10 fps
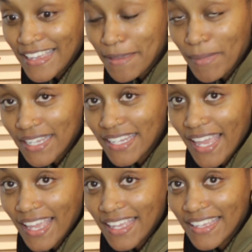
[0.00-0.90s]
in my
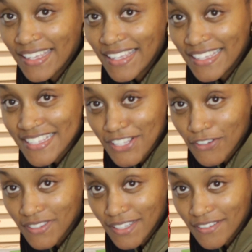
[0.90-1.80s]
day is
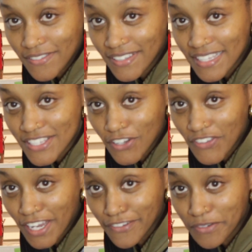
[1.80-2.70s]
self-love,
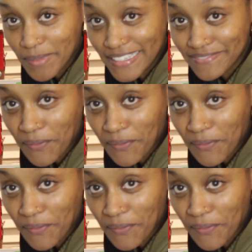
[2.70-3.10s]
self-care for me.